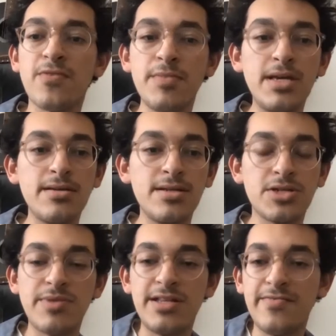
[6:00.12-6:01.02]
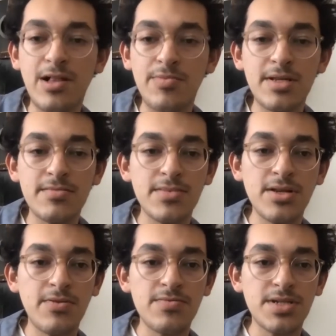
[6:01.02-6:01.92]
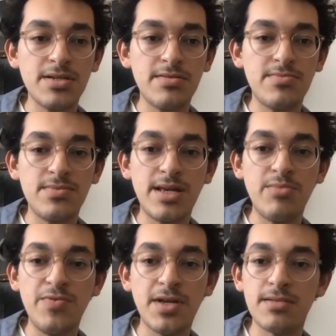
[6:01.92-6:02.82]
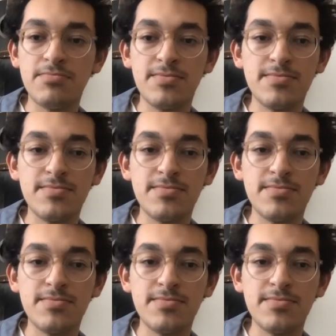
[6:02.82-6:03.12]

for me and just my development, you know, to then moving